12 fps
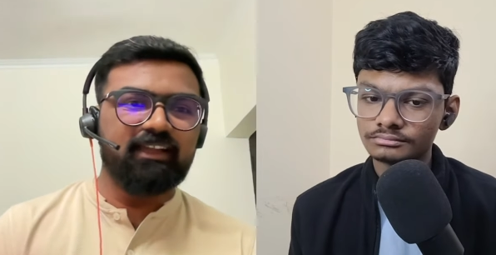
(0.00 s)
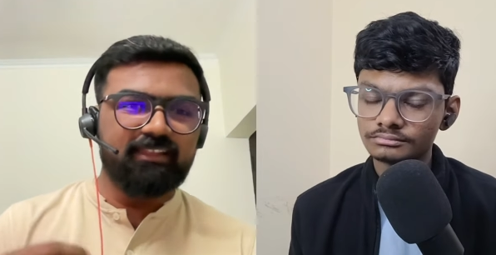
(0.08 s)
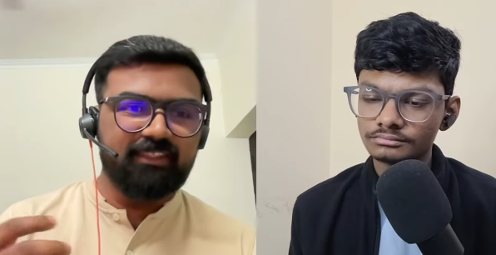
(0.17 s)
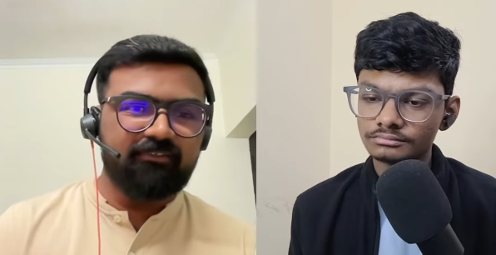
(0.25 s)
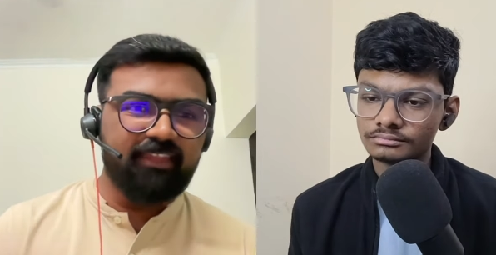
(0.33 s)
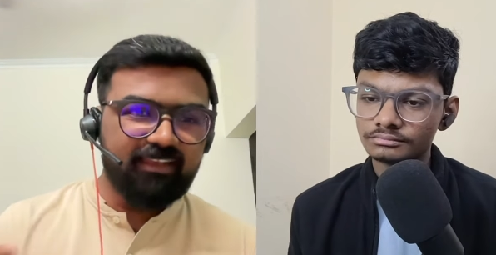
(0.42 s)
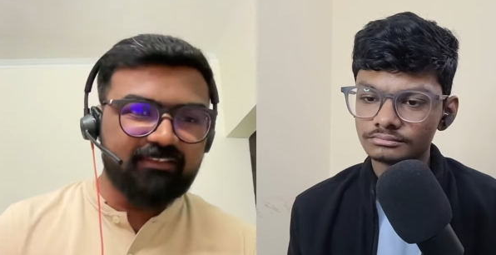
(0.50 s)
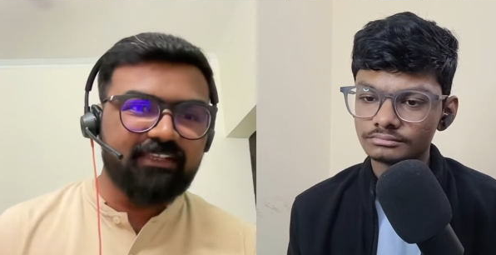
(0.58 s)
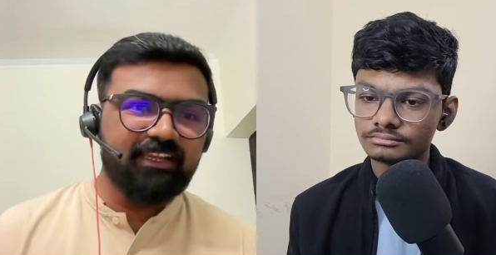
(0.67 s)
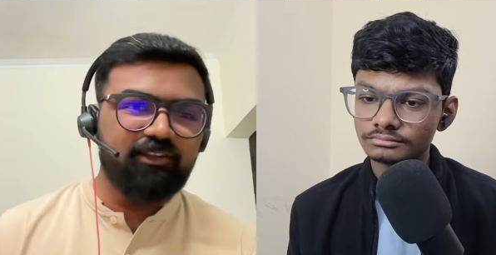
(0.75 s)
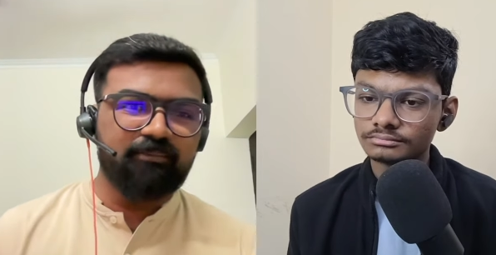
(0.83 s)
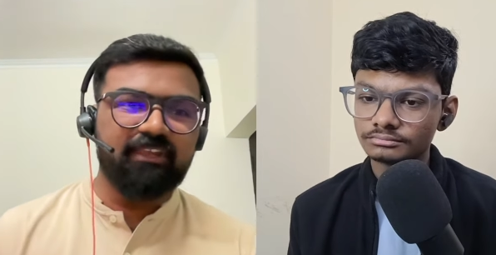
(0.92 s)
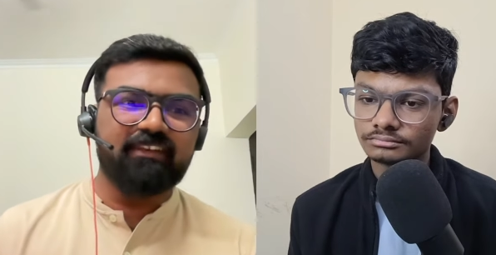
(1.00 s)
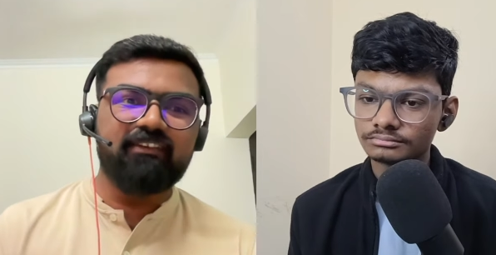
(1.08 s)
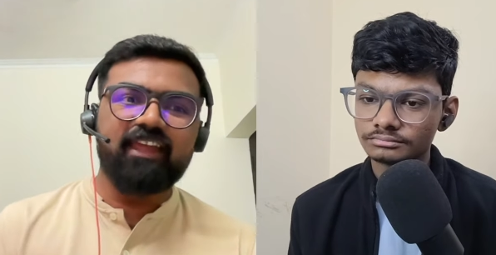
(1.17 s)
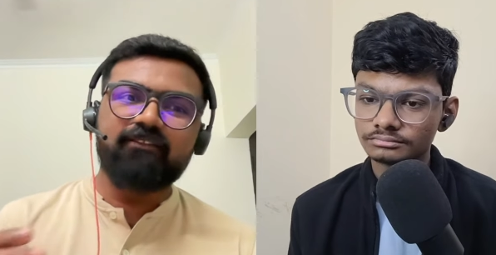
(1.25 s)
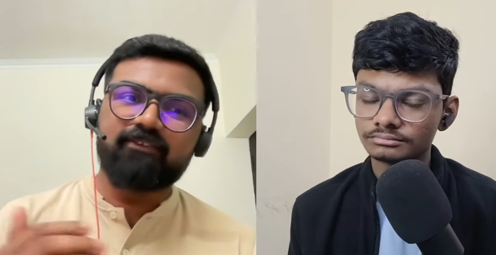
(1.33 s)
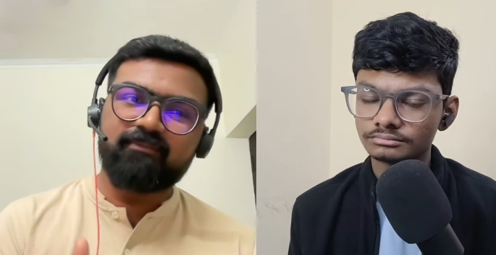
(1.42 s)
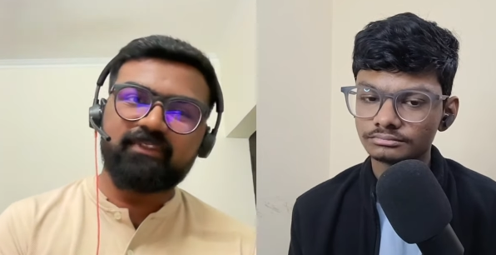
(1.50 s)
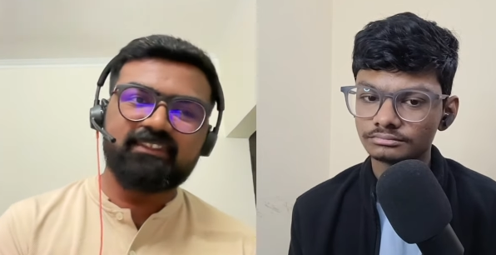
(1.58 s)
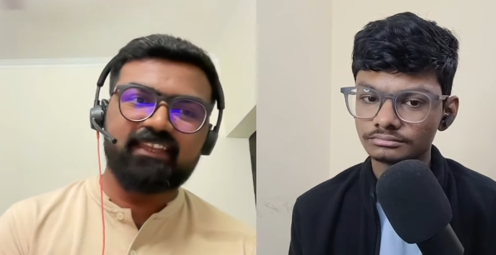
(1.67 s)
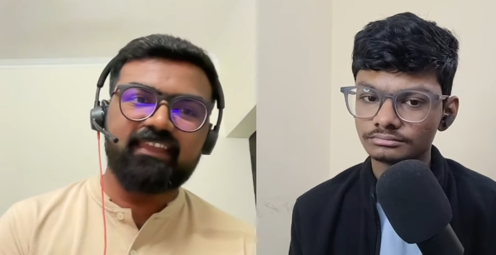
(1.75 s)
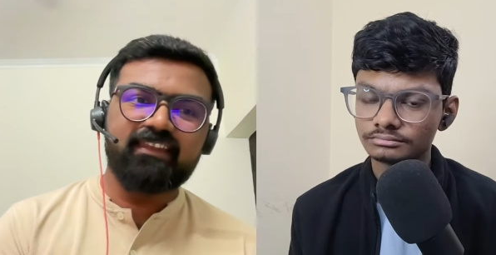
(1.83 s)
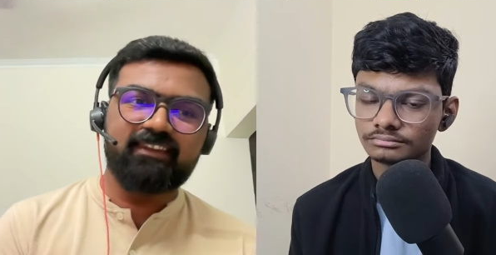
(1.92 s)
Speaker 1: uh in the VLSI domain right from the
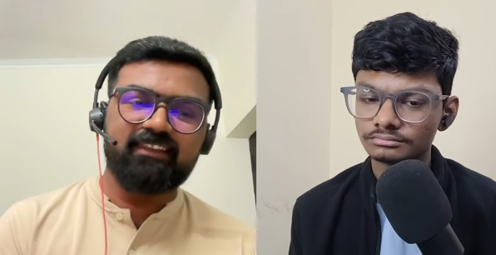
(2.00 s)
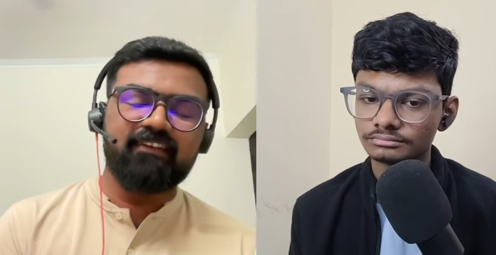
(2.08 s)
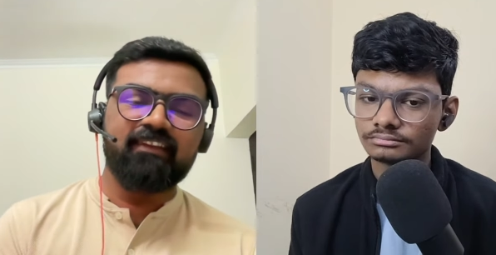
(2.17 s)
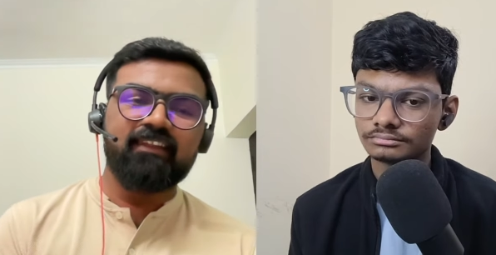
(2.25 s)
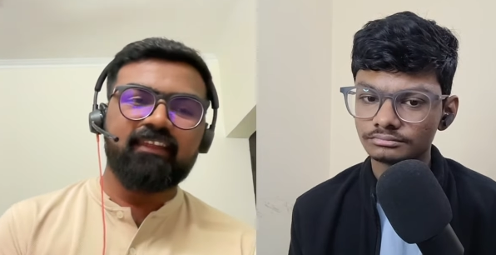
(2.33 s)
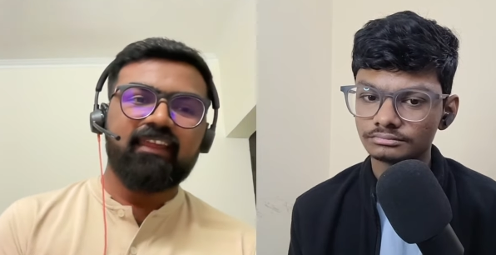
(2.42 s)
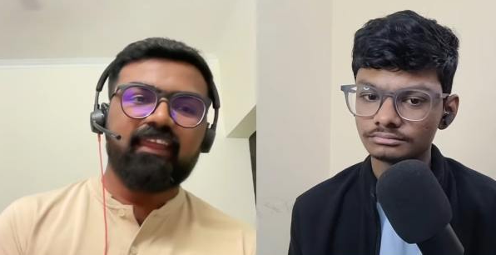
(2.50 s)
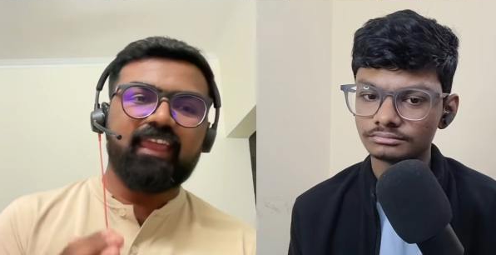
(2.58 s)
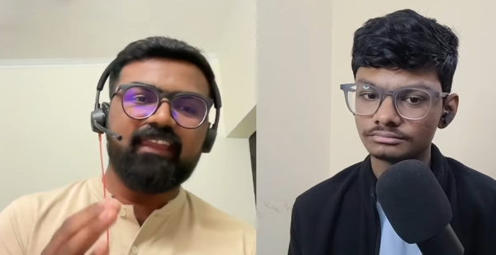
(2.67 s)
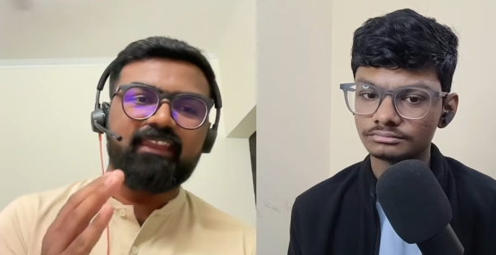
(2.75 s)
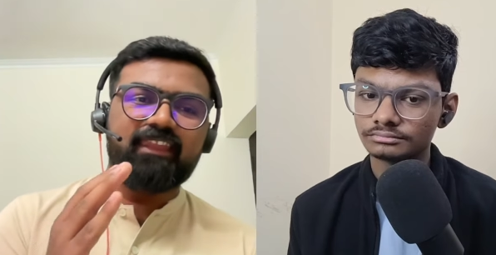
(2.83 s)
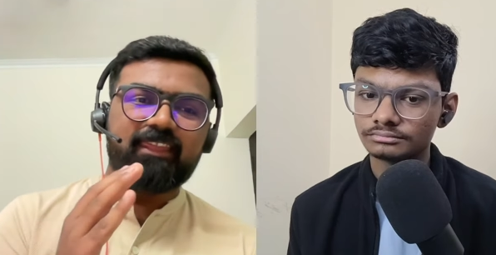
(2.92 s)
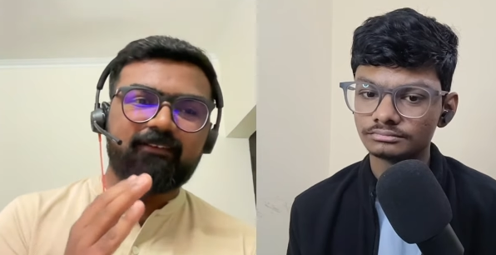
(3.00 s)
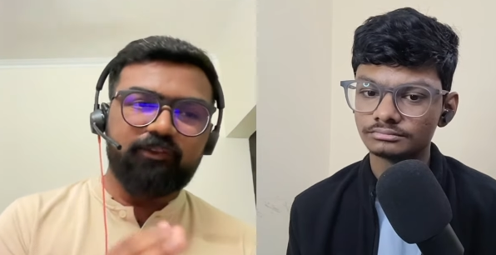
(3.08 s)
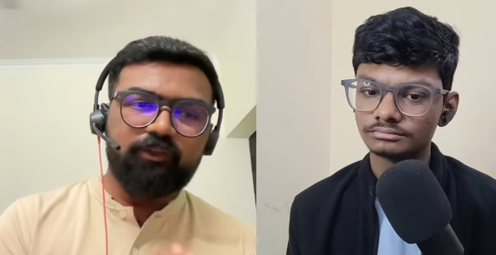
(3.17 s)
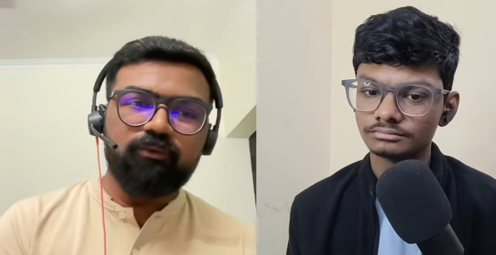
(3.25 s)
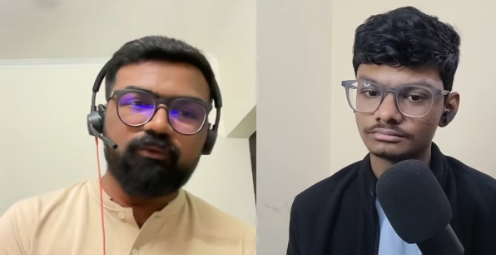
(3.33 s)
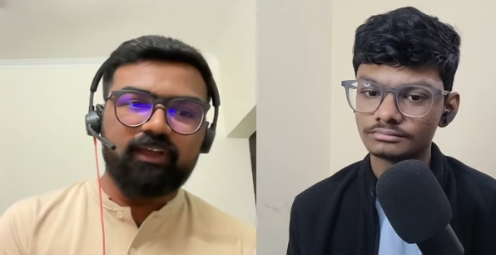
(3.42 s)
second year. And if you,